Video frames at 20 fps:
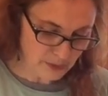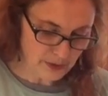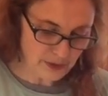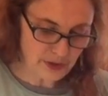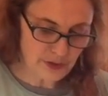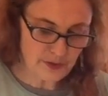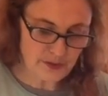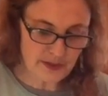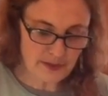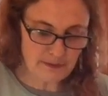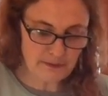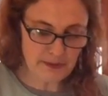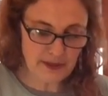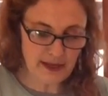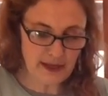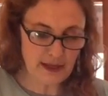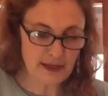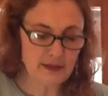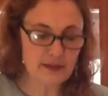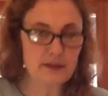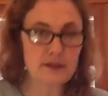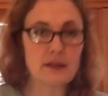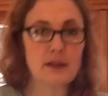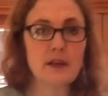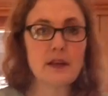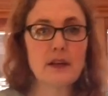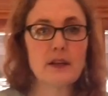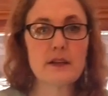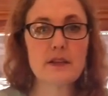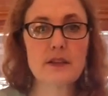with using pins.
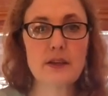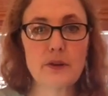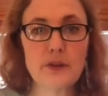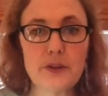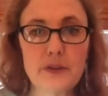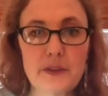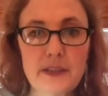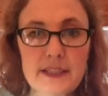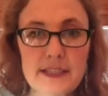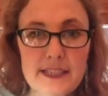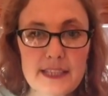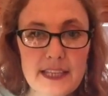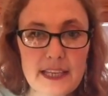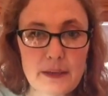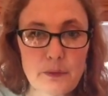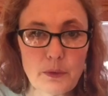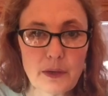So you can see